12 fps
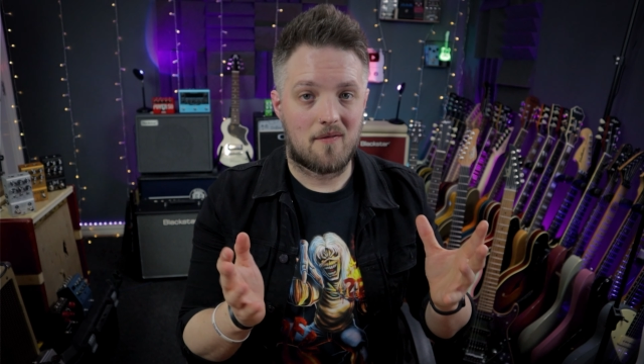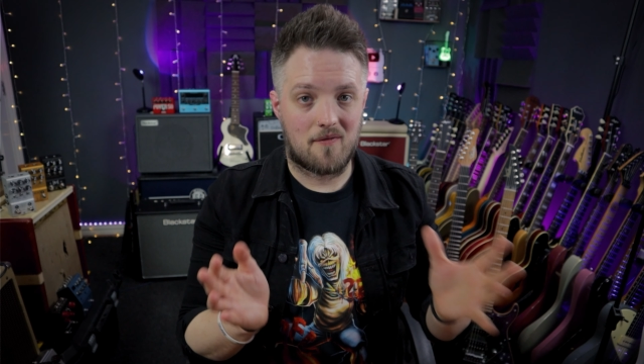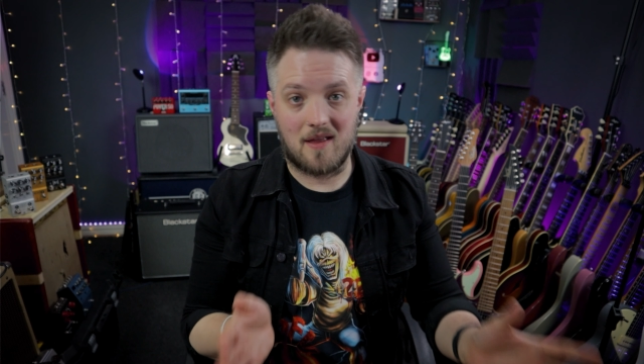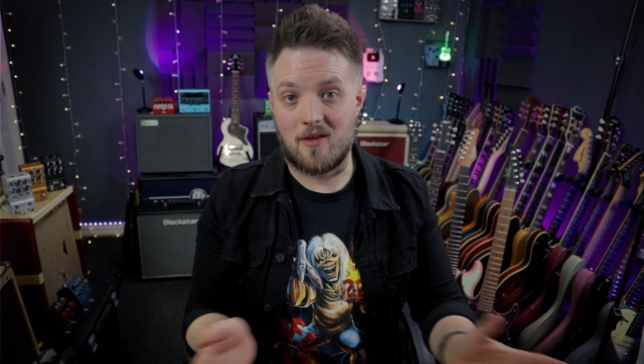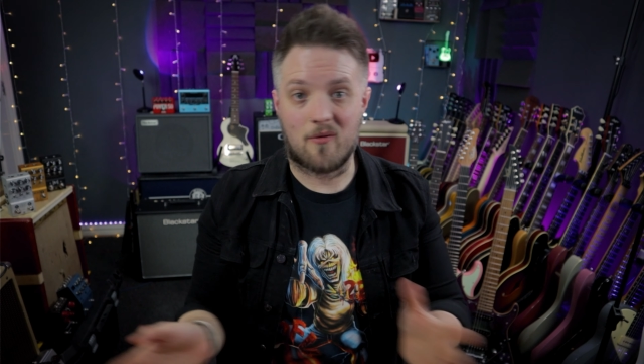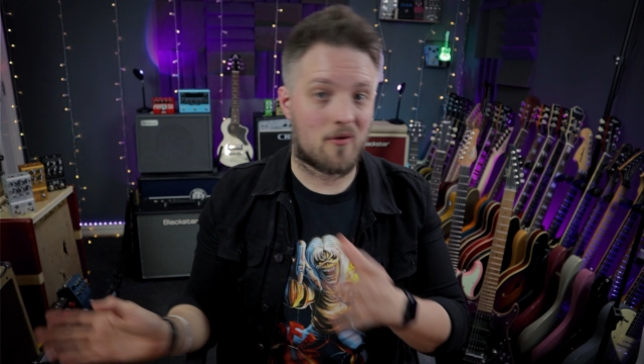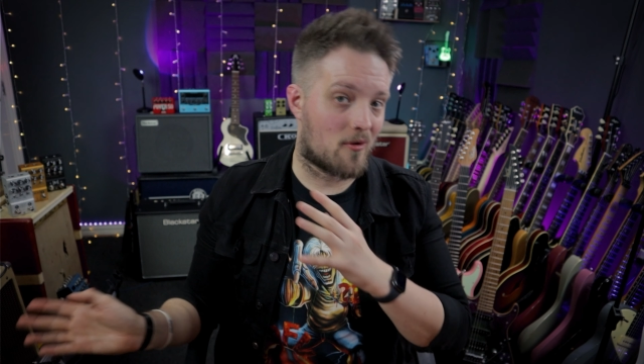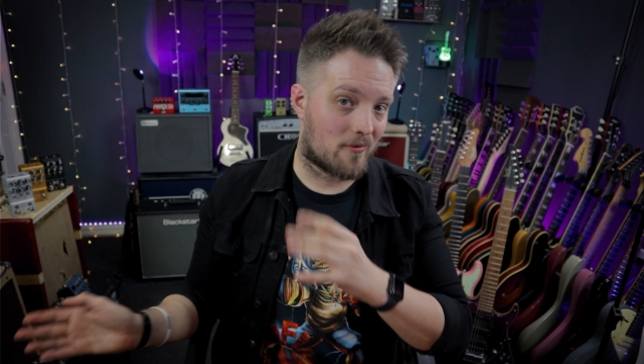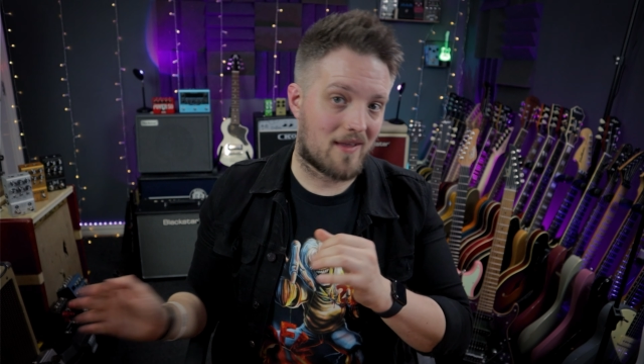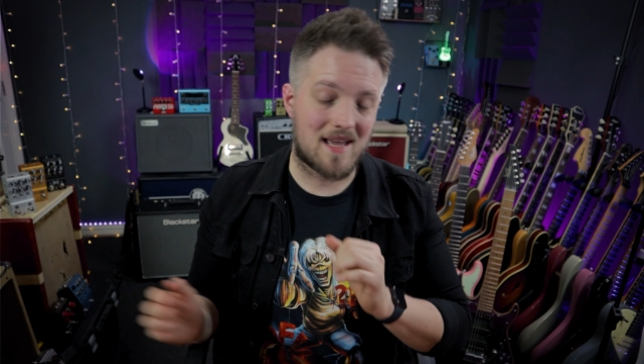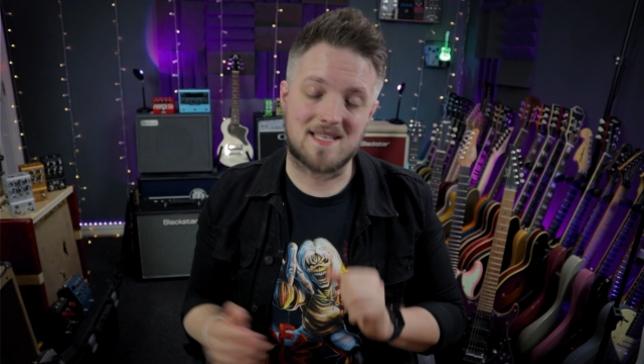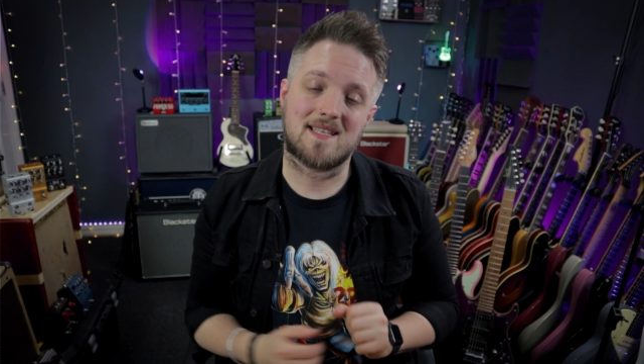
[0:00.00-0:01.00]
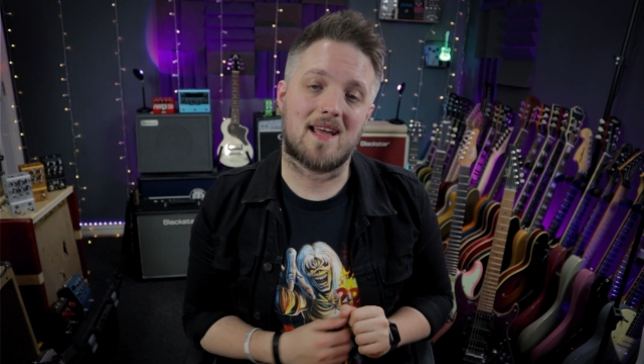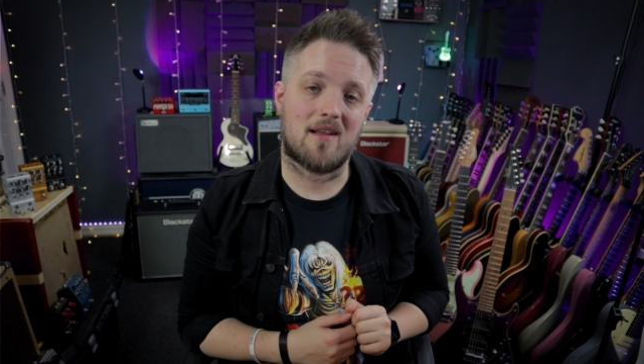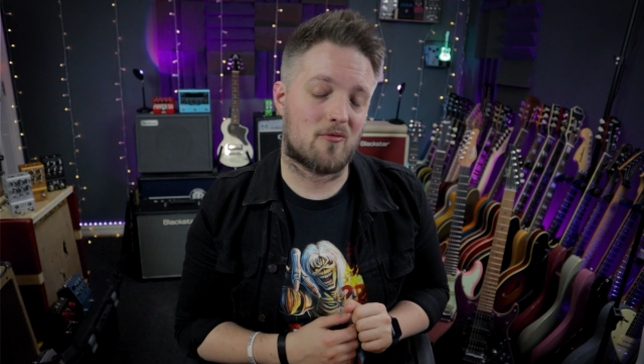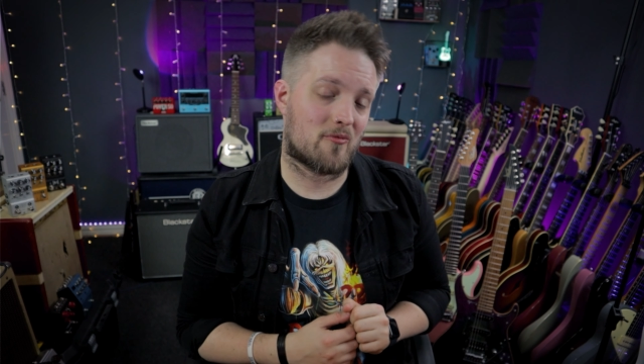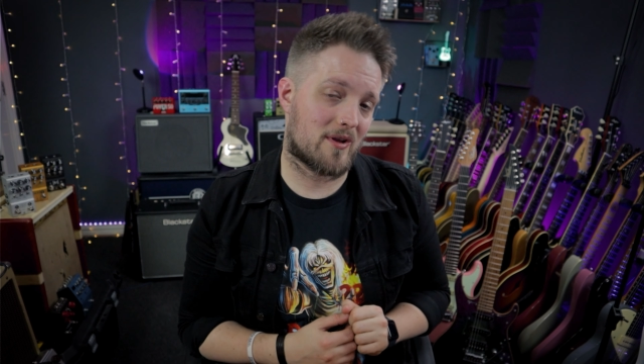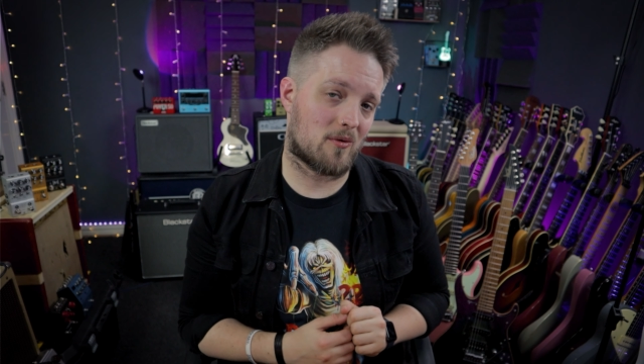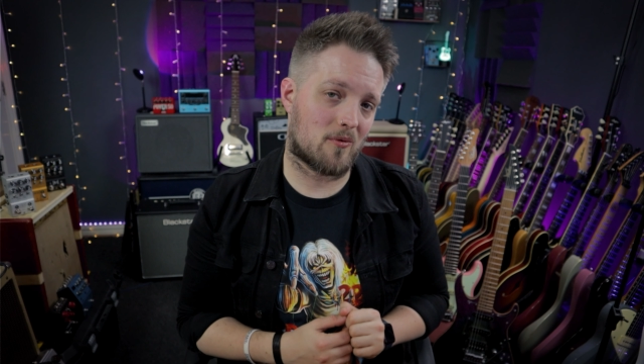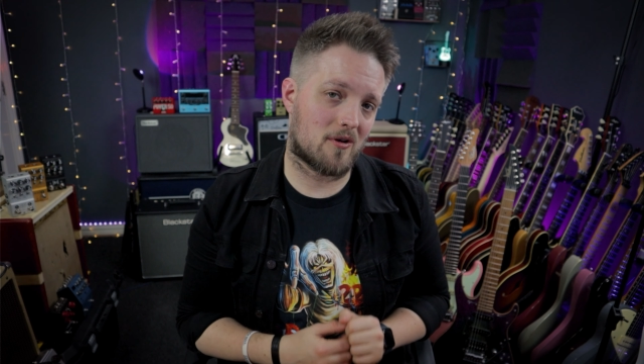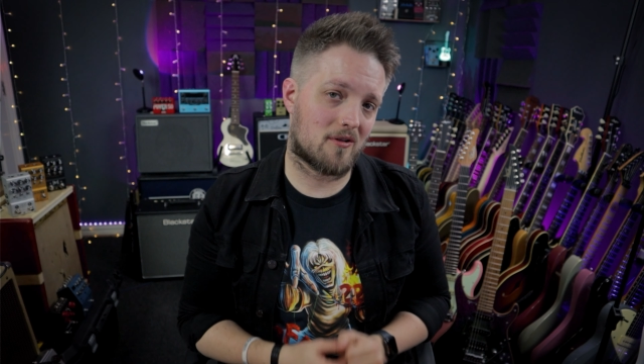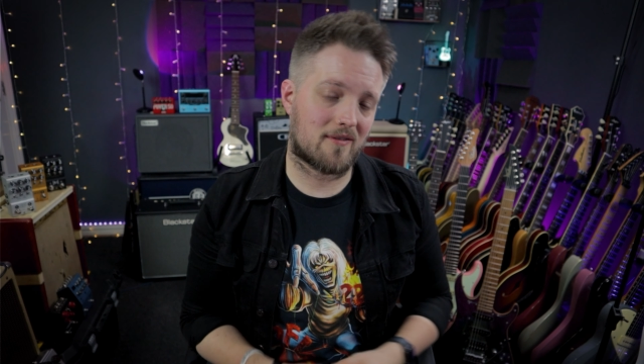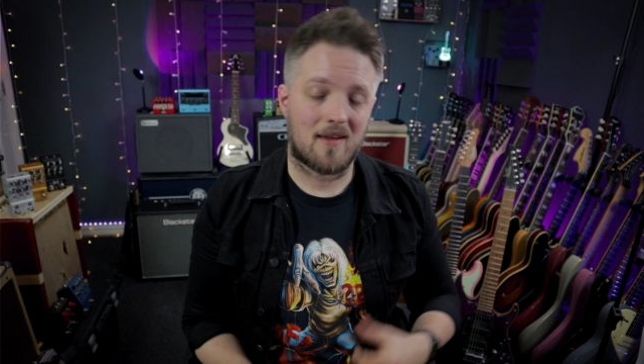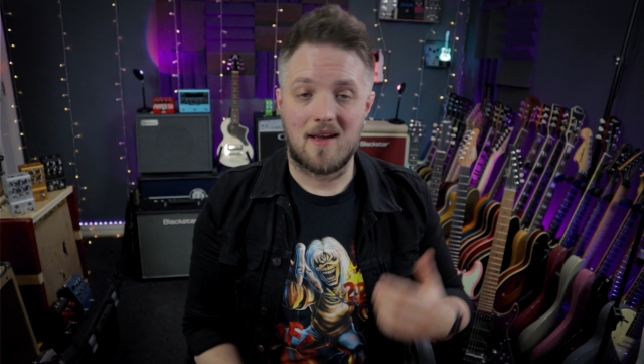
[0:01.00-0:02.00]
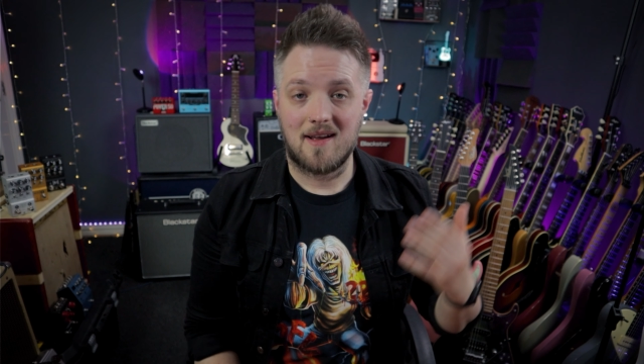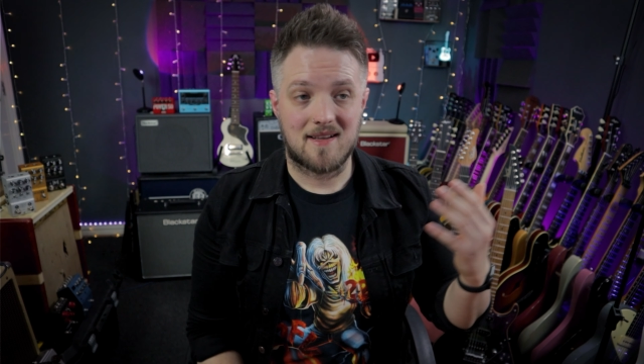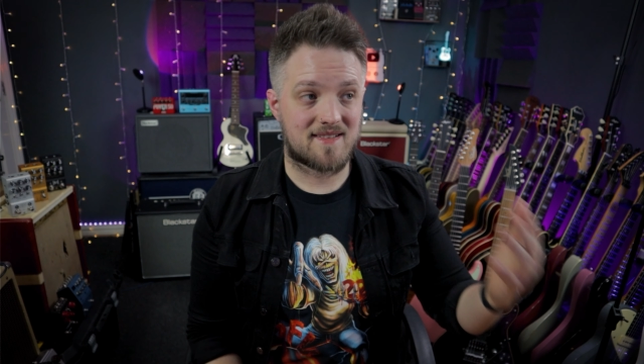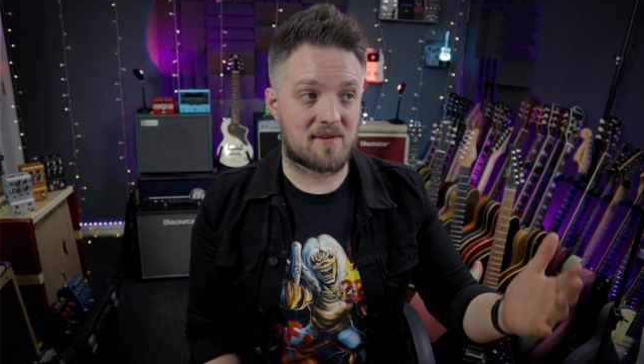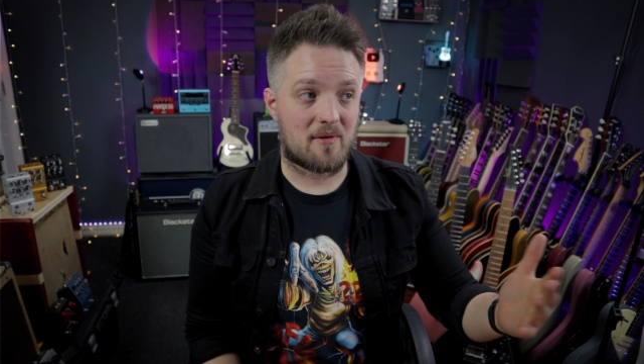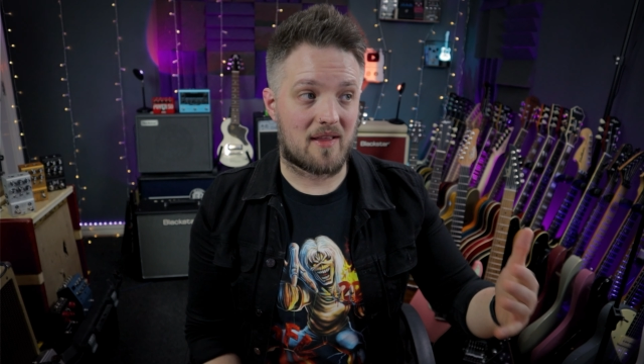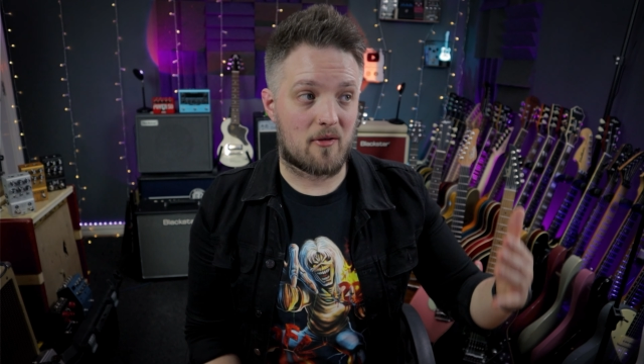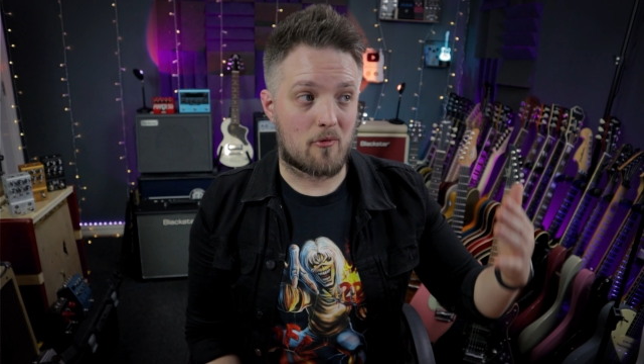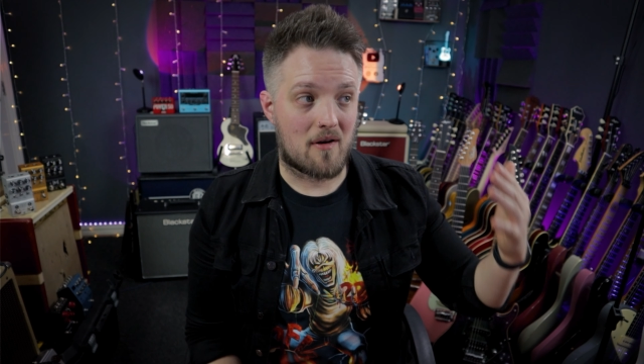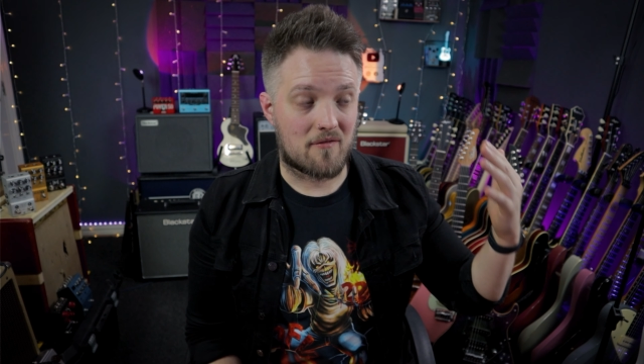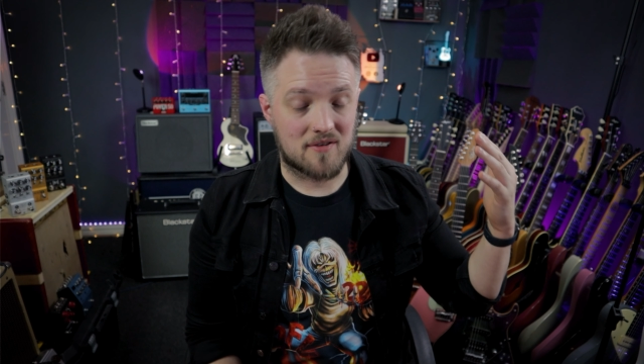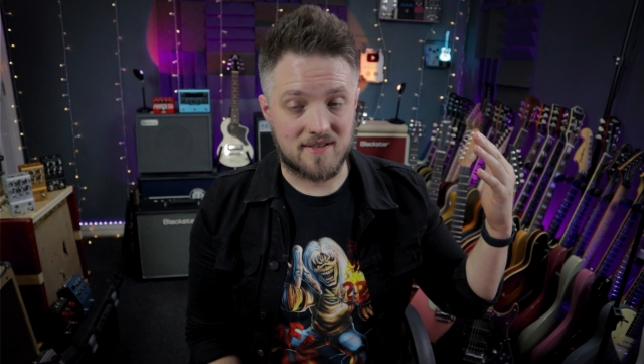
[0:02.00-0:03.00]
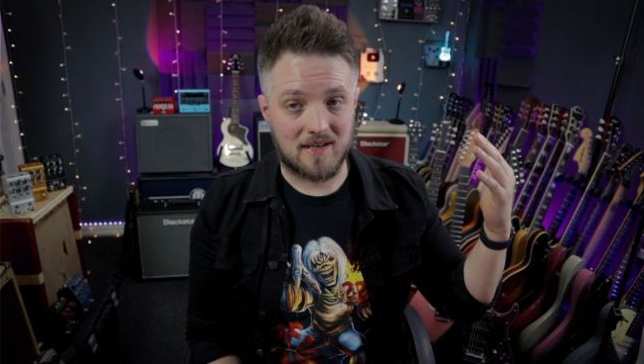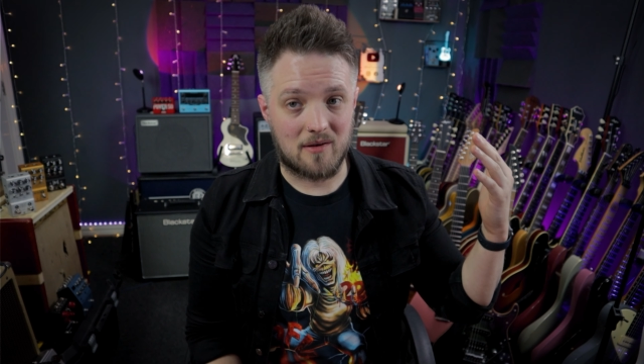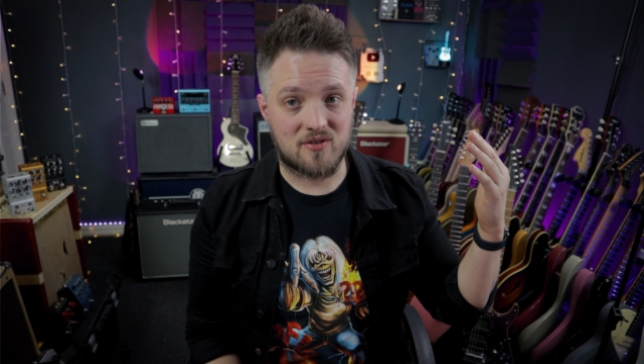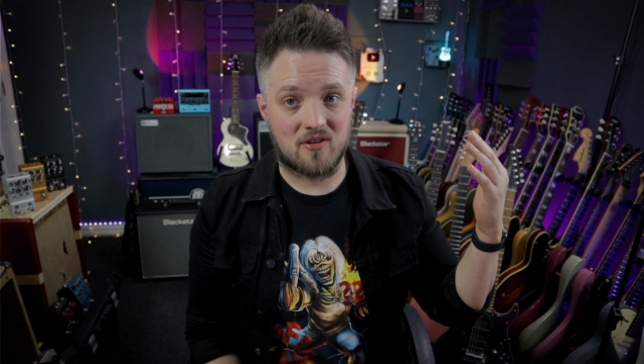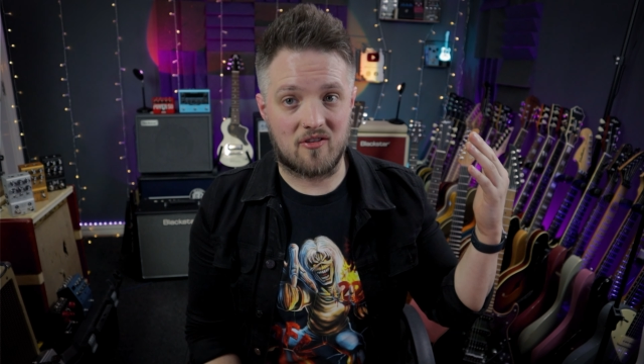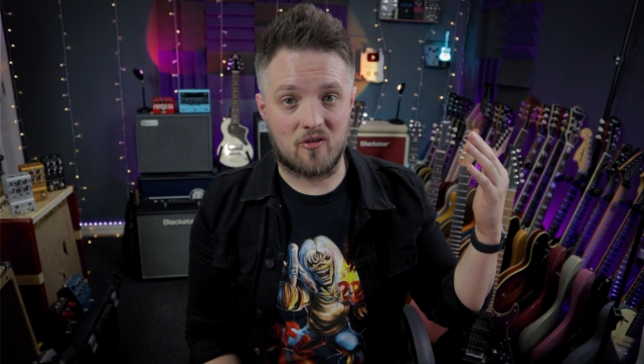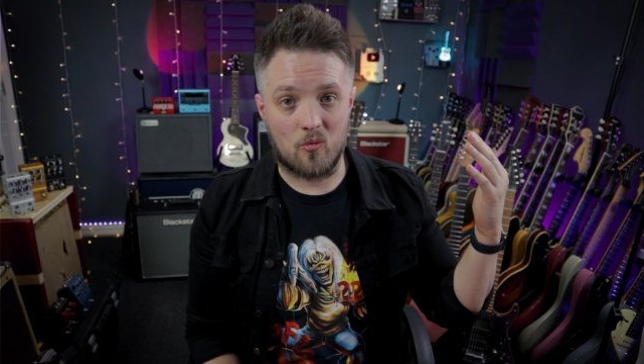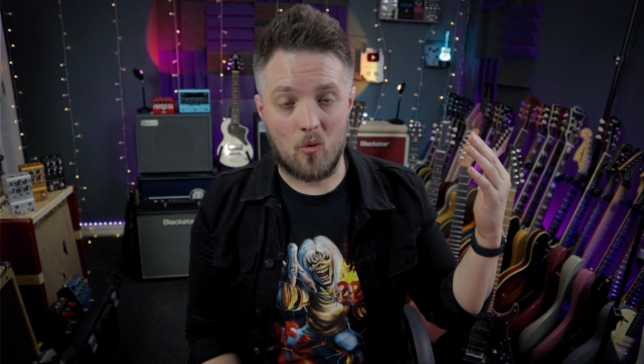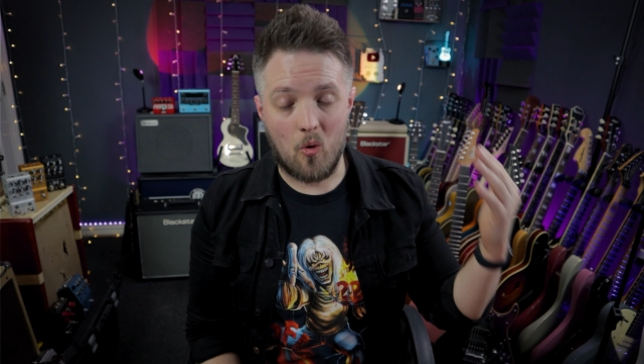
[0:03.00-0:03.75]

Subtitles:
Then you can go test that in the real world. SoundID Reference allows you to do